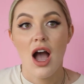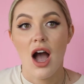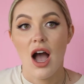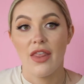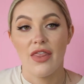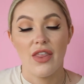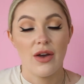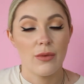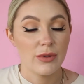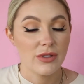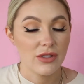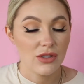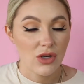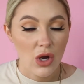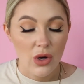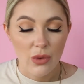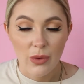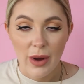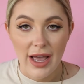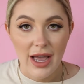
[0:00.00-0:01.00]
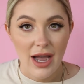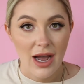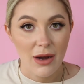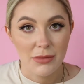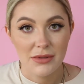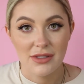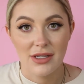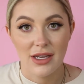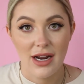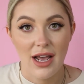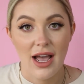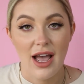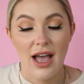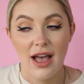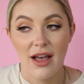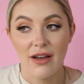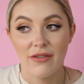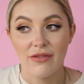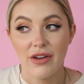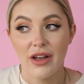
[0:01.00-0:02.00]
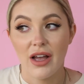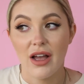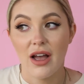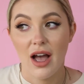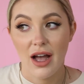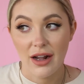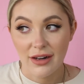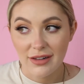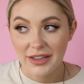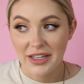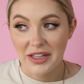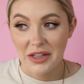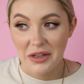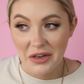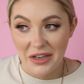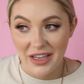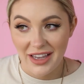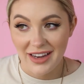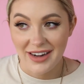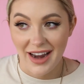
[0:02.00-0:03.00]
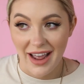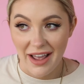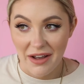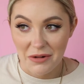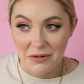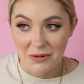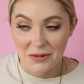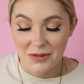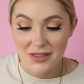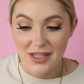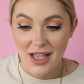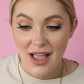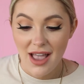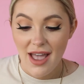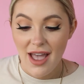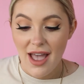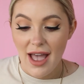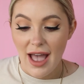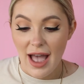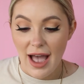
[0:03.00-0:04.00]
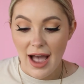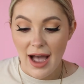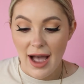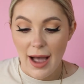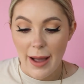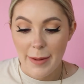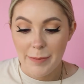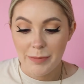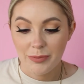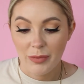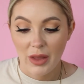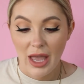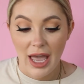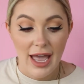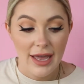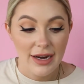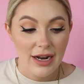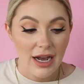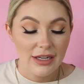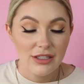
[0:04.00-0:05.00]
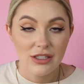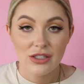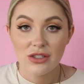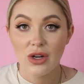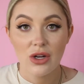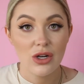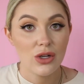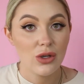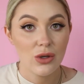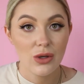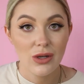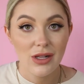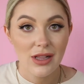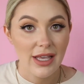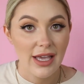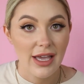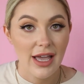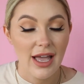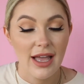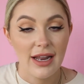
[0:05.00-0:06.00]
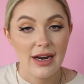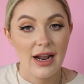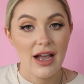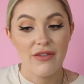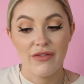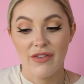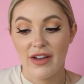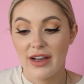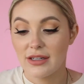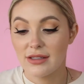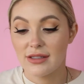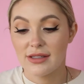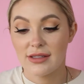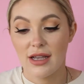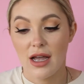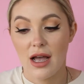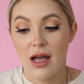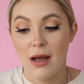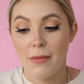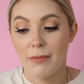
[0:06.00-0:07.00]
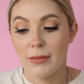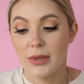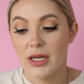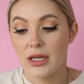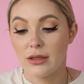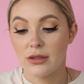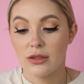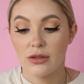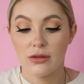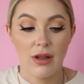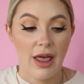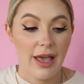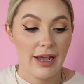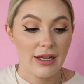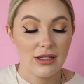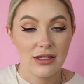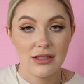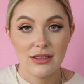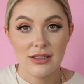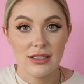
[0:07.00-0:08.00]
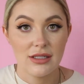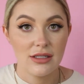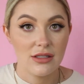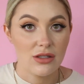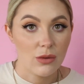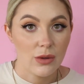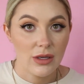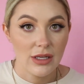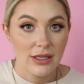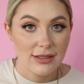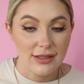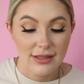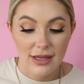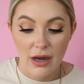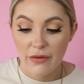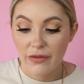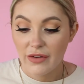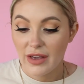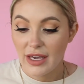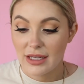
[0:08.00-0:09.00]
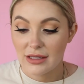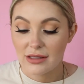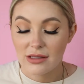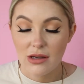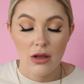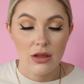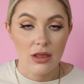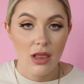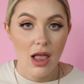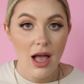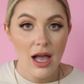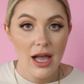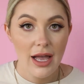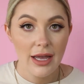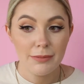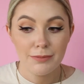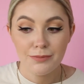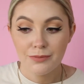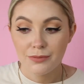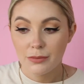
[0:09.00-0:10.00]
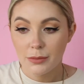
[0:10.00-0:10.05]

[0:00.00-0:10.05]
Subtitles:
There was no way I was gonna have ugly looking nails, and I just got to Googling and I found some like do-it-yourself kits online.